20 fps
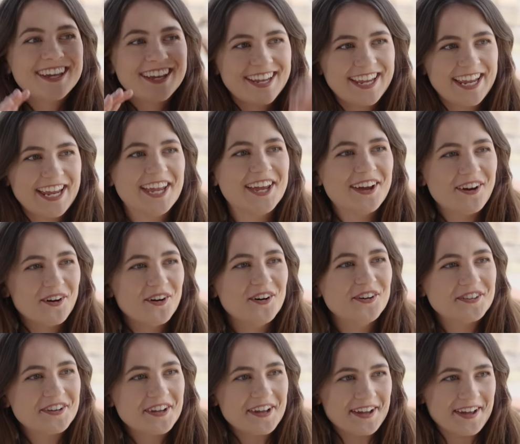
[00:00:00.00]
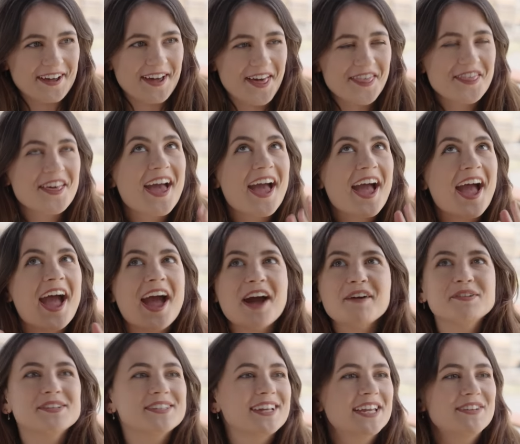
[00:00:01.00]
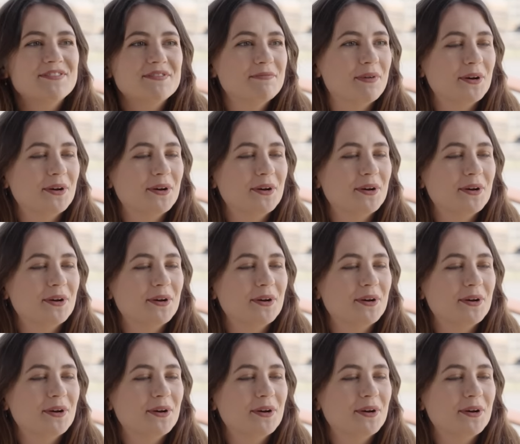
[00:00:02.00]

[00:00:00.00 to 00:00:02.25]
here on Earth. How is that even